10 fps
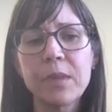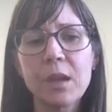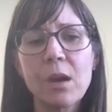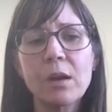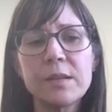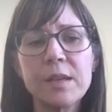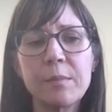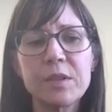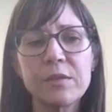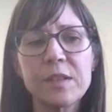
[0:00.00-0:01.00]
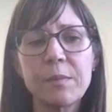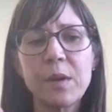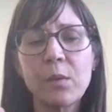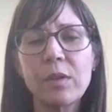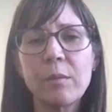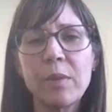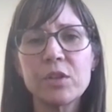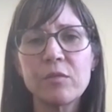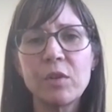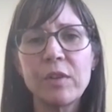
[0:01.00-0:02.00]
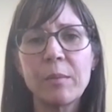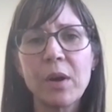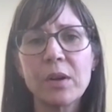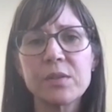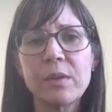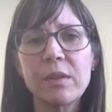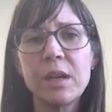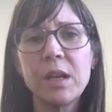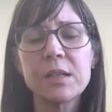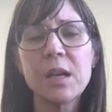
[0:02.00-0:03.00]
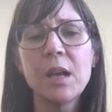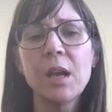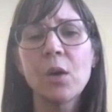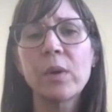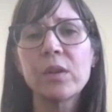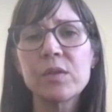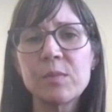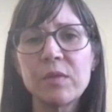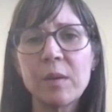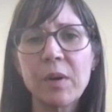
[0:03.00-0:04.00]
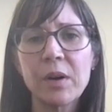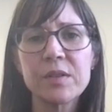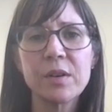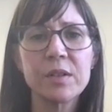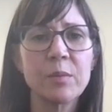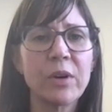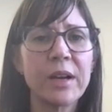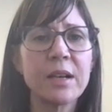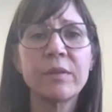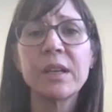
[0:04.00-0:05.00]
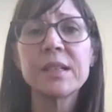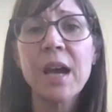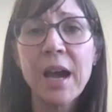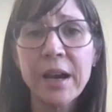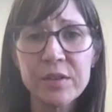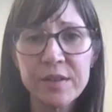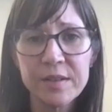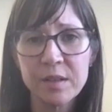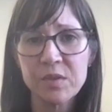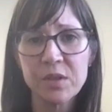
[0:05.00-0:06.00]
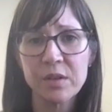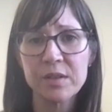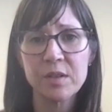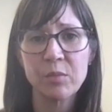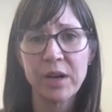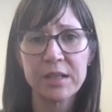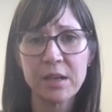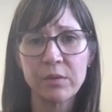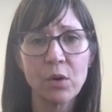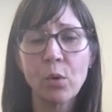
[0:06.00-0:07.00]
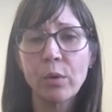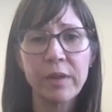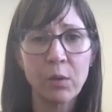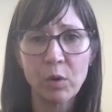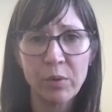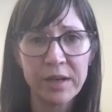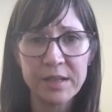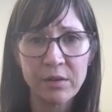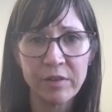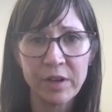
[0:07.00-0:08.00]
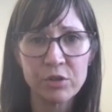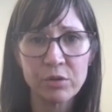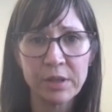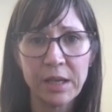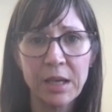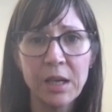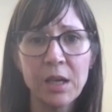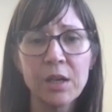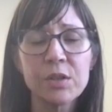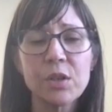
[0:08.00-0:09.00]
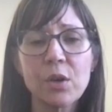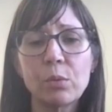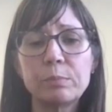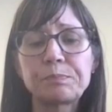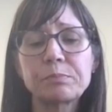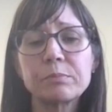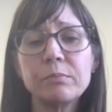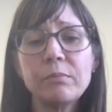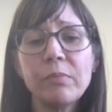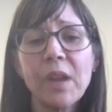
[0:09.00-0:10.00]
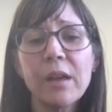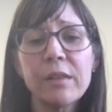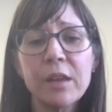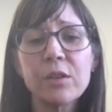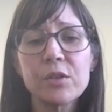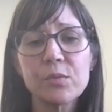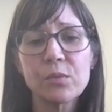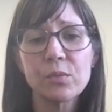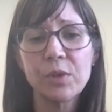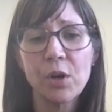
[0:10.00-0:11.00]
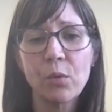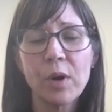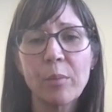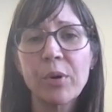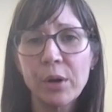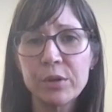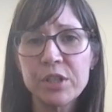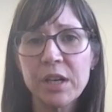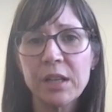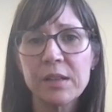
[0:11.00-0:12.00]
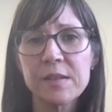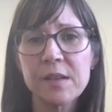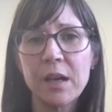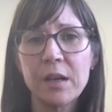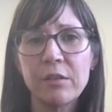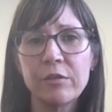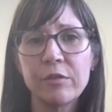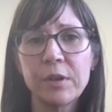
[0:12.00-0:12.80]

concept of something with a bunch of moving parts within it, when those moving parts start to break down, the entire system starts to break down. The whole thing will break down eventually. Mm-hmm. So I think there's, you know, we're approaching this kind of